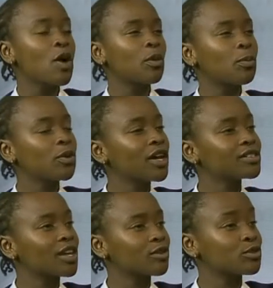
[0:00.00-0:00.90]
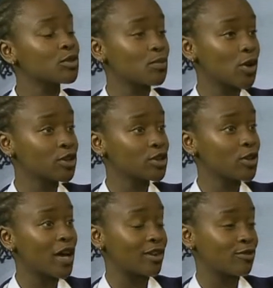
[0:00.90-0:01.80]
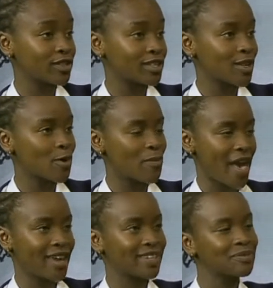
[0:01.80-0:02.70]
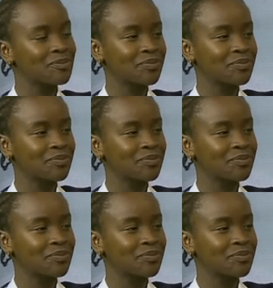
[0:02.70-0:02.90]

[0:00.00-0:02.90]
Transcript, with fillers: we put ourselves through emotional and physical pain.